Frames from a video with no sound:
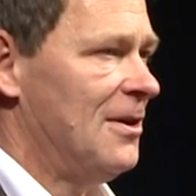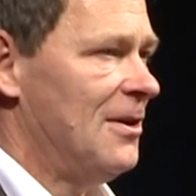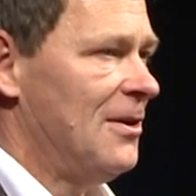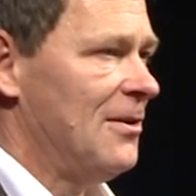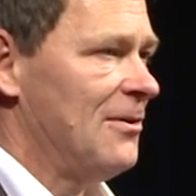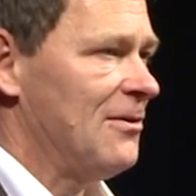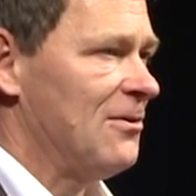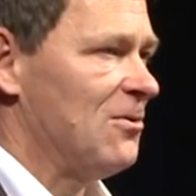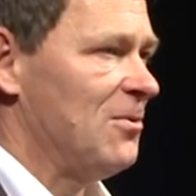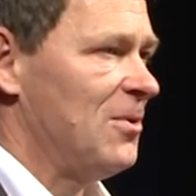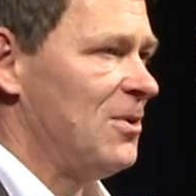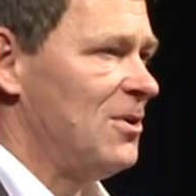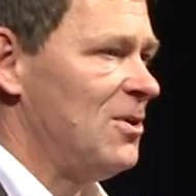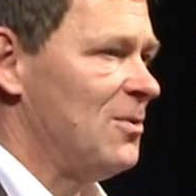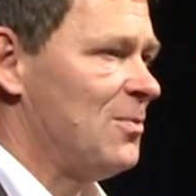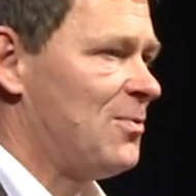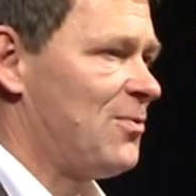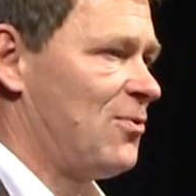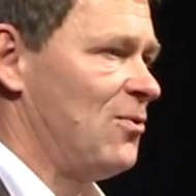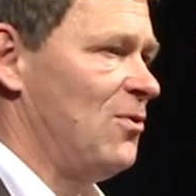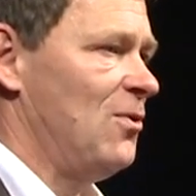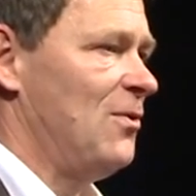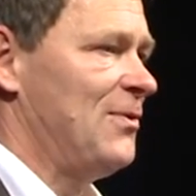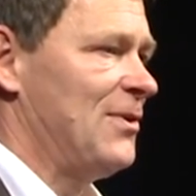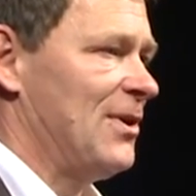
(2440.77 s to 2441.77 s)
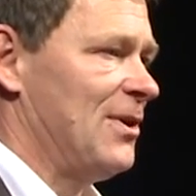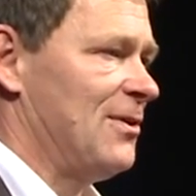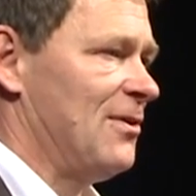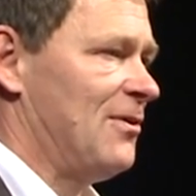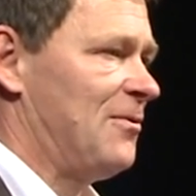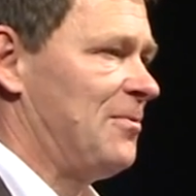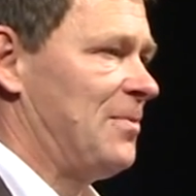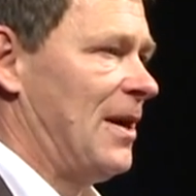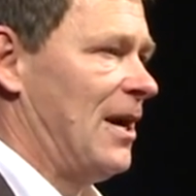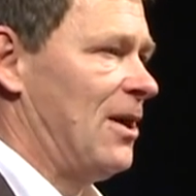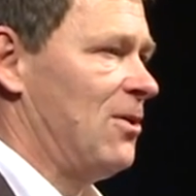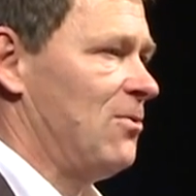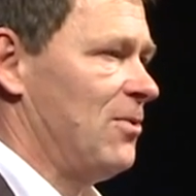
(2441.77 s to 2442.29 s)
So when you prove that this
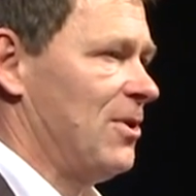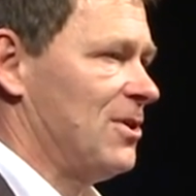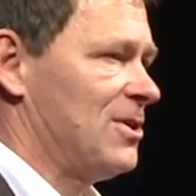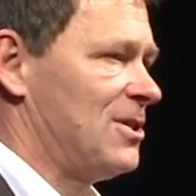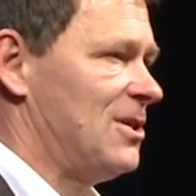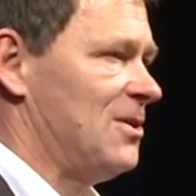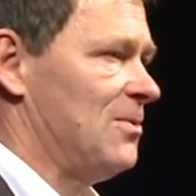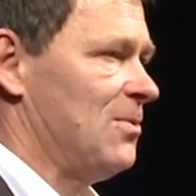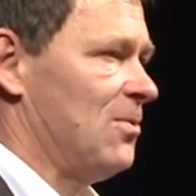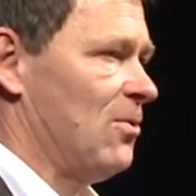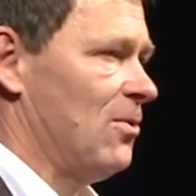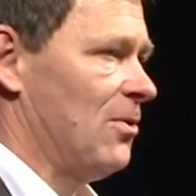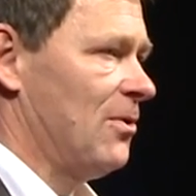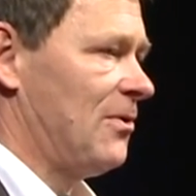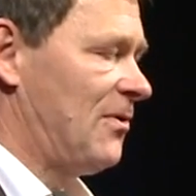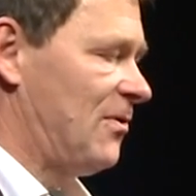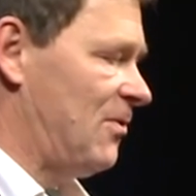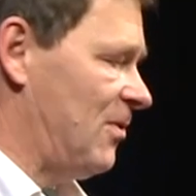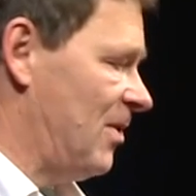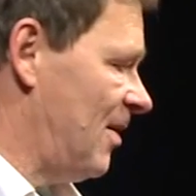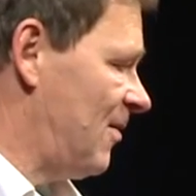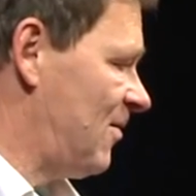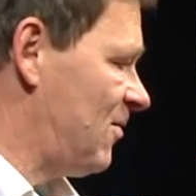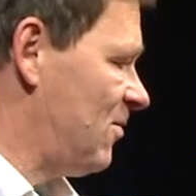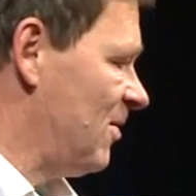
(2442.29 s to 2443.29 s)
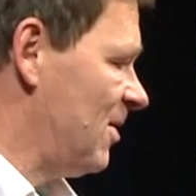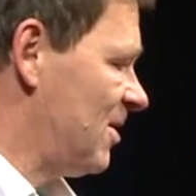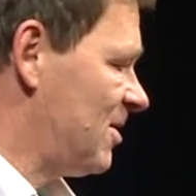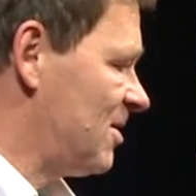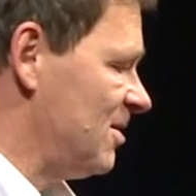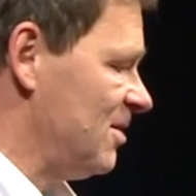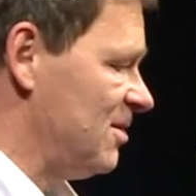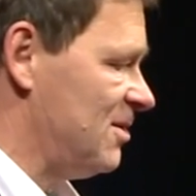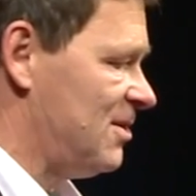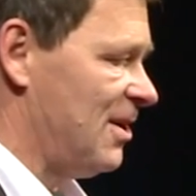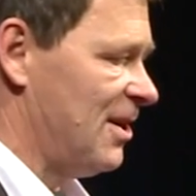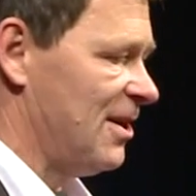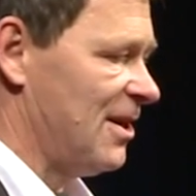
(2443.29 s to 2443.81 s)
pyro actually works, you have to actually
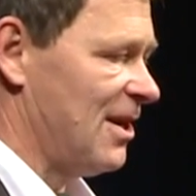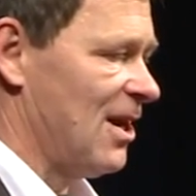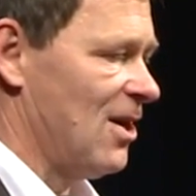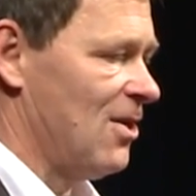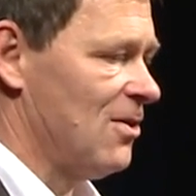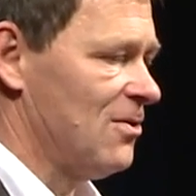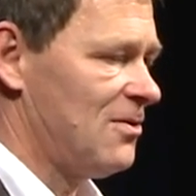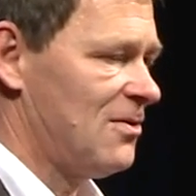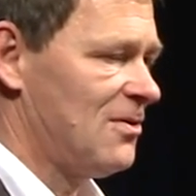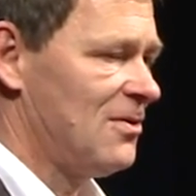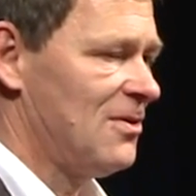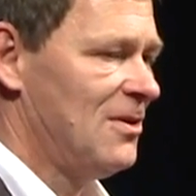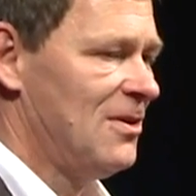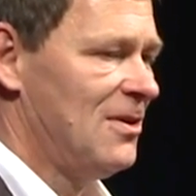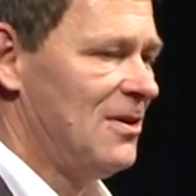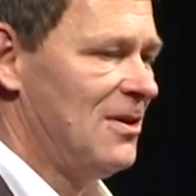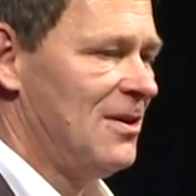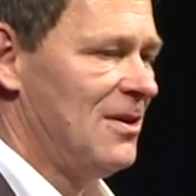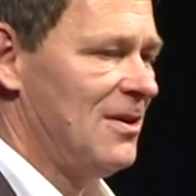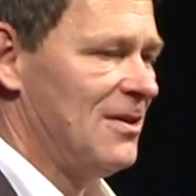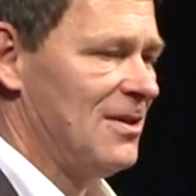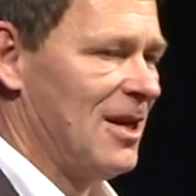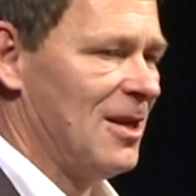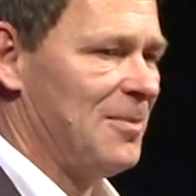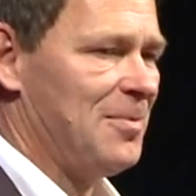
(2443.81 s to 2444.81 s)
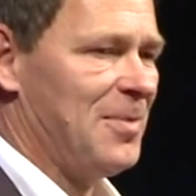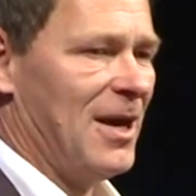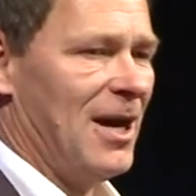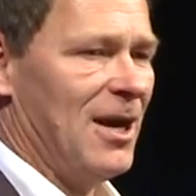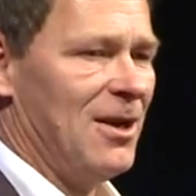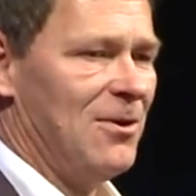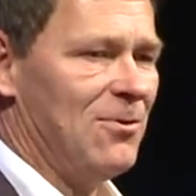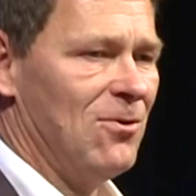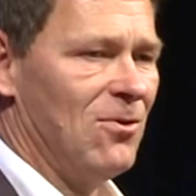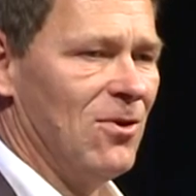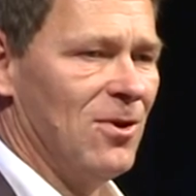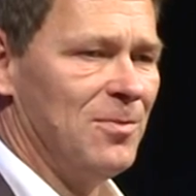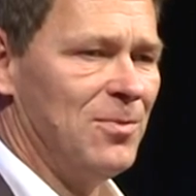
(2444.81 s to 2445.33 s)
take out that
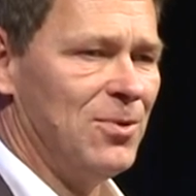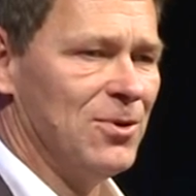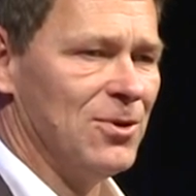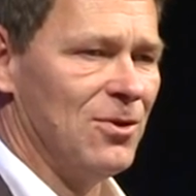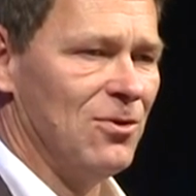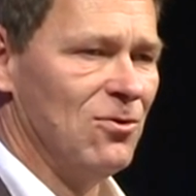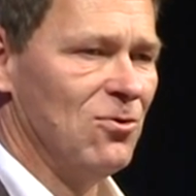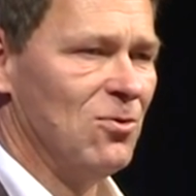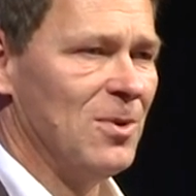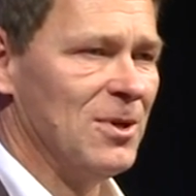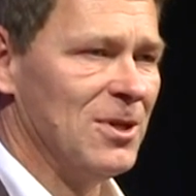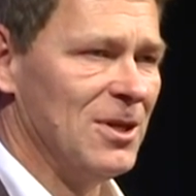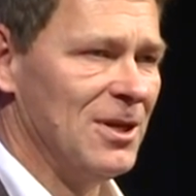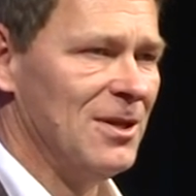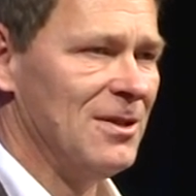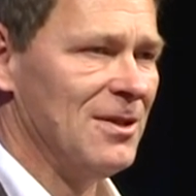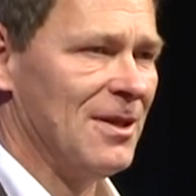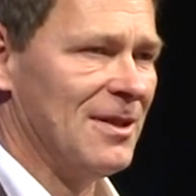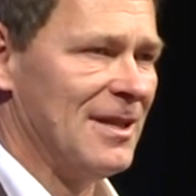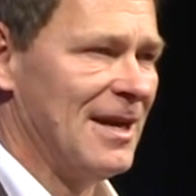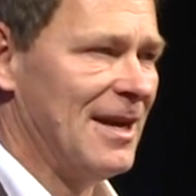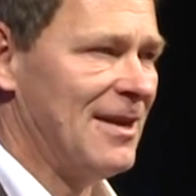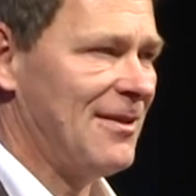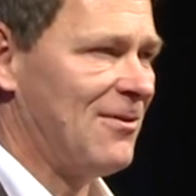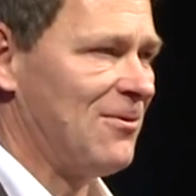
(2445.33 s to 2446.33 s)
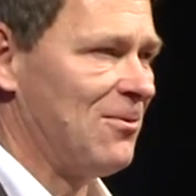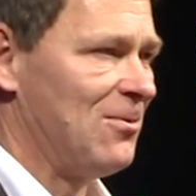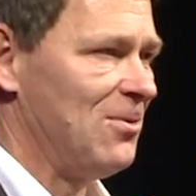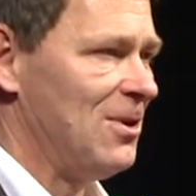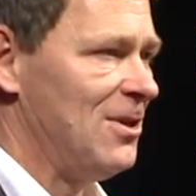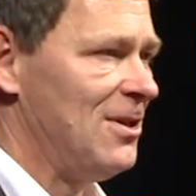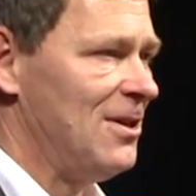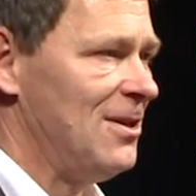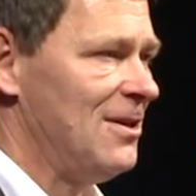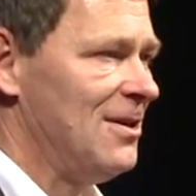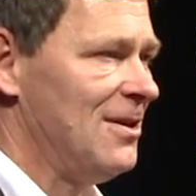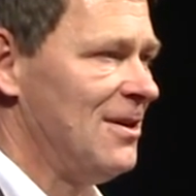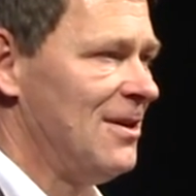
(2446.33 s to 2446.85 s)
pyro and put a new one in, and that's
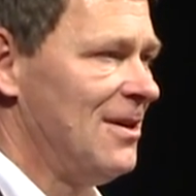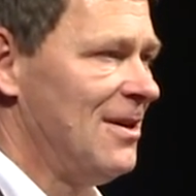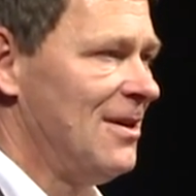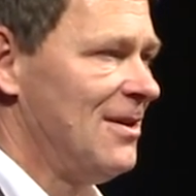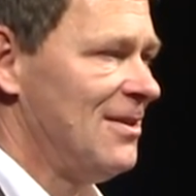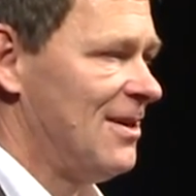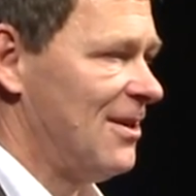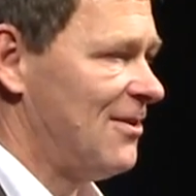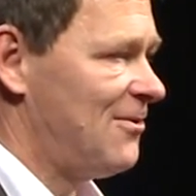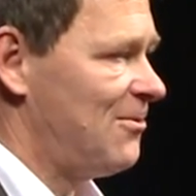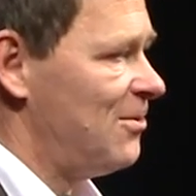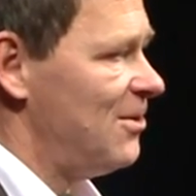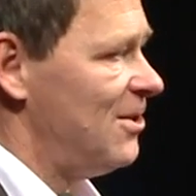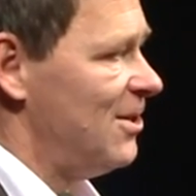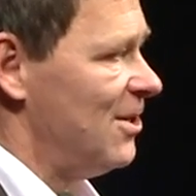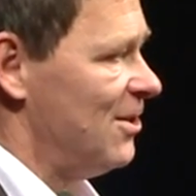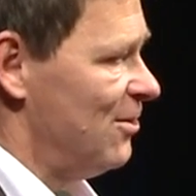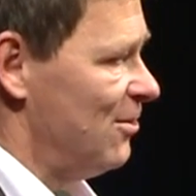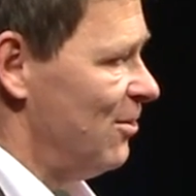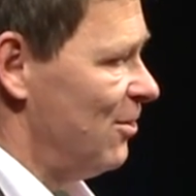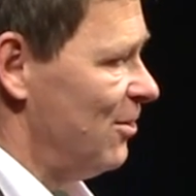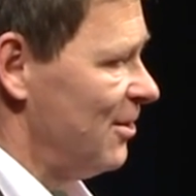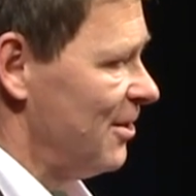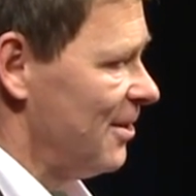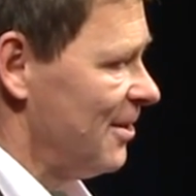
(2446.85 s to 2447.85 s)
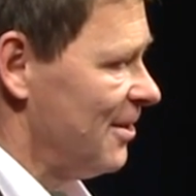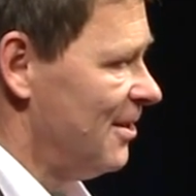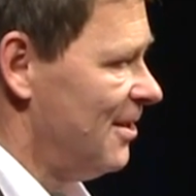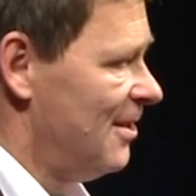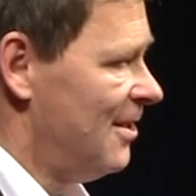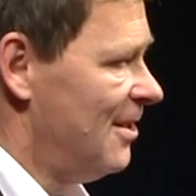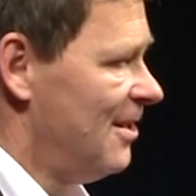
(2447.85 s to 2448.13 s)
really, that's really annoying.